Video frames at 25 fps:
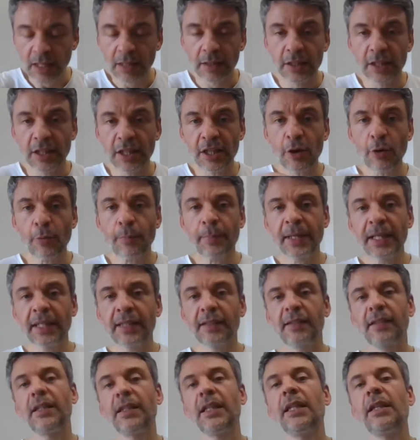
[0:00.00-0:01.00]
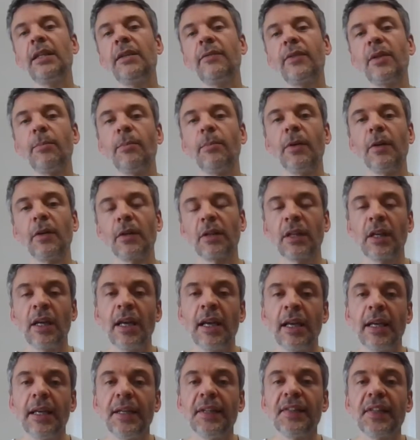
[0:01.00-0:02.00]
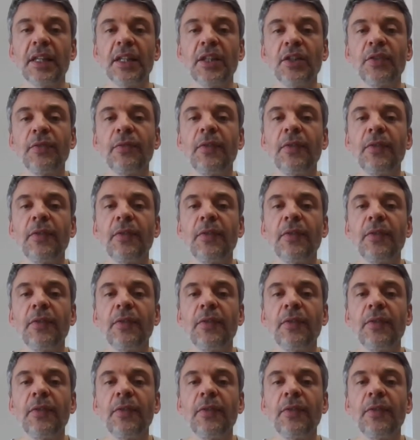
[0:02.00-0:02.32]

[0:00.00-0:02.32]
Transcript: The opening scene of the book, he says